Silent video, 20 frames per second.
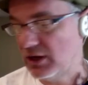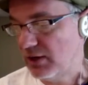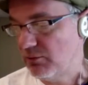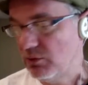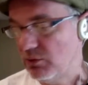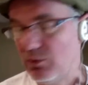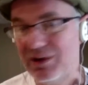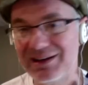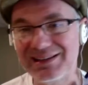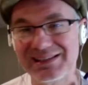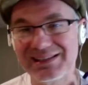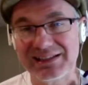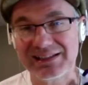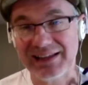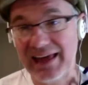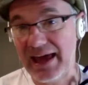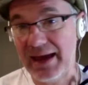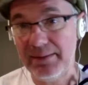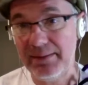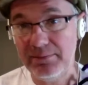And we want a
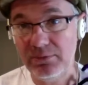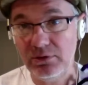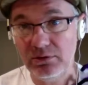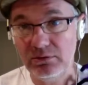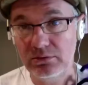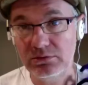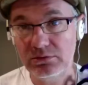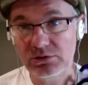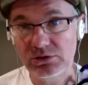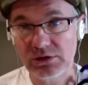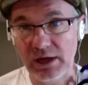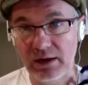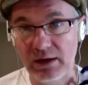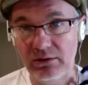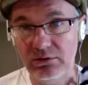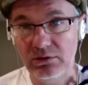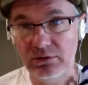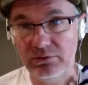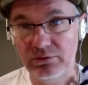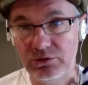slam
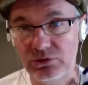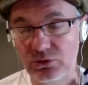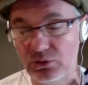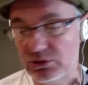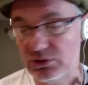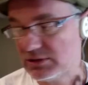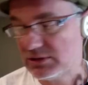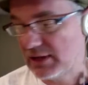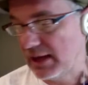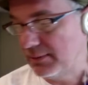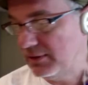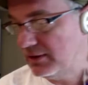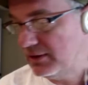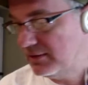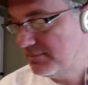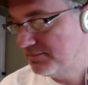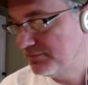sound of a door slamming.